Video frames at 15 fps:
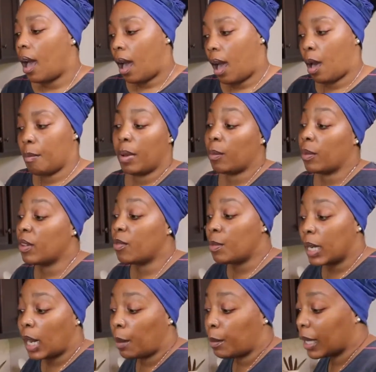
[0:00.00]
But we've
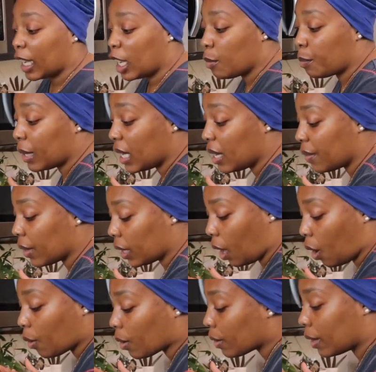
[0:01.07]
been able to keep it even
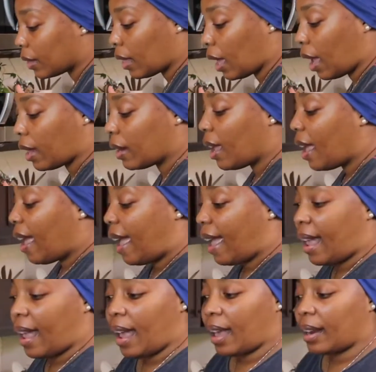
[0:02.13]
longer than that,
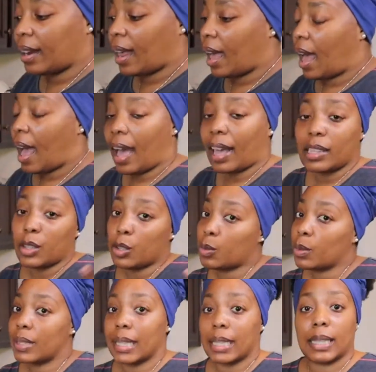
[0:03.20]
and I just
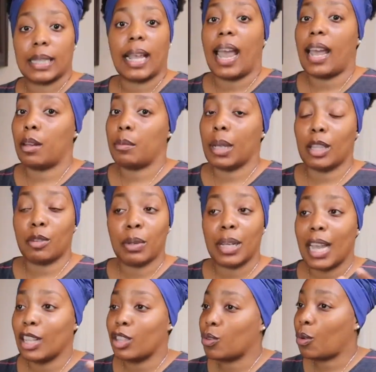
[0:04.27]
was ecstatic because
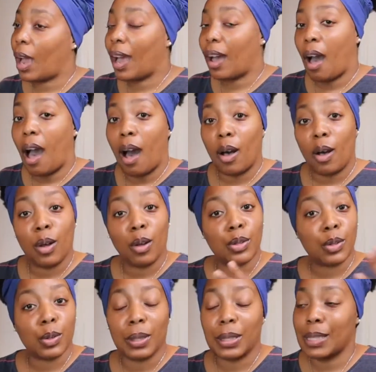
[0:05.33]
we had tried all
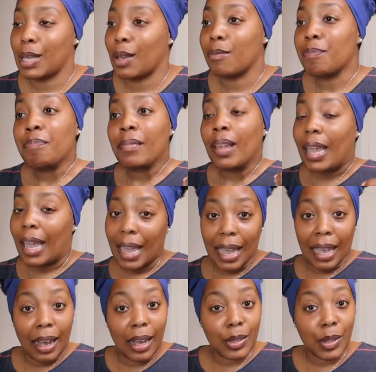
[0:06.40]
sorts of
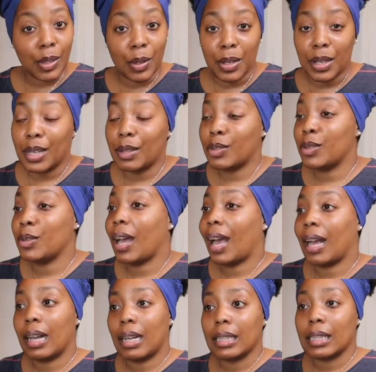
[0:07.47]
egg alternatives, you
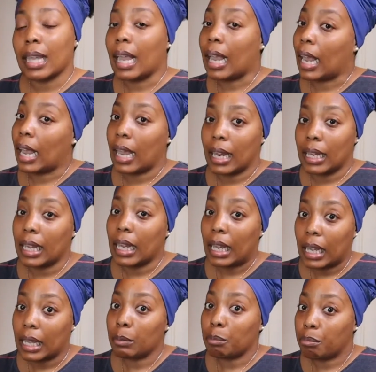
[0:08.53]
guys, and
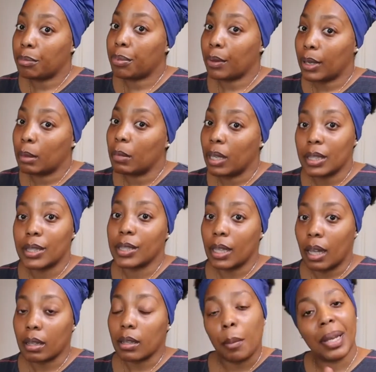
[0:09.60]
it pretty much
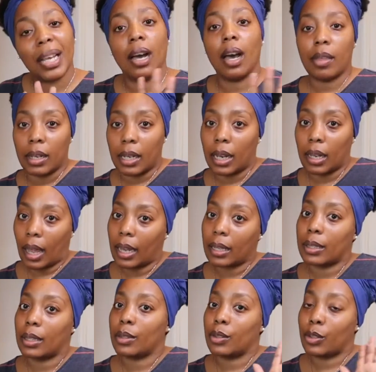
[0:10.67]
sucked. I mean, other than
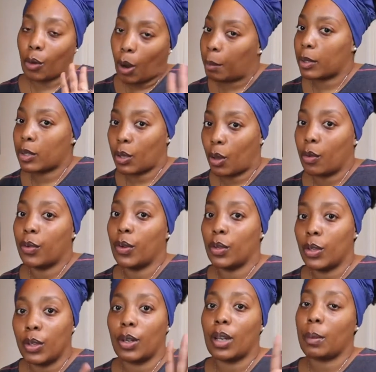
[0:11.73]
like the scrambled tofu,
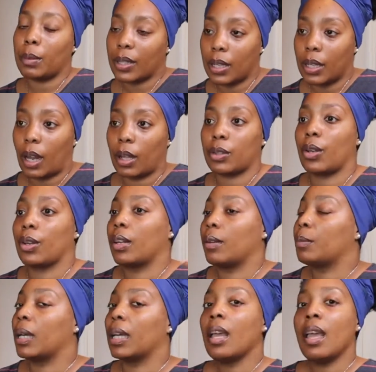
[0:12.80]
you know, that was a good alternative,
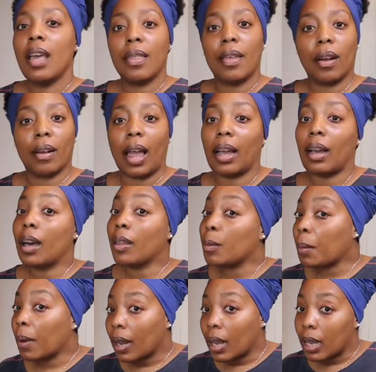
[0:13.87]
but there are like other
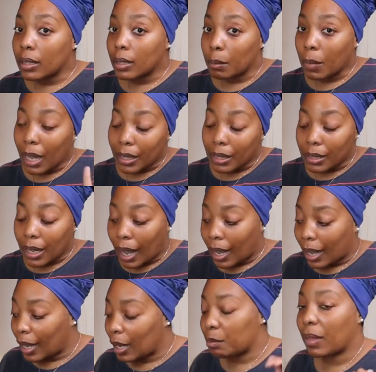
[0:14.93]
brands I'm not gonna
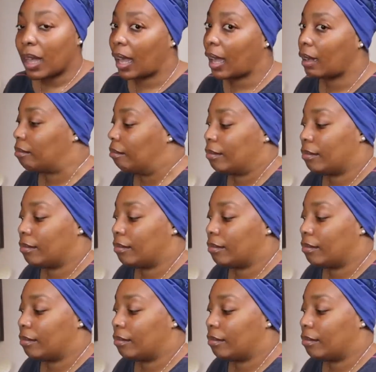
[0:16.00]
name that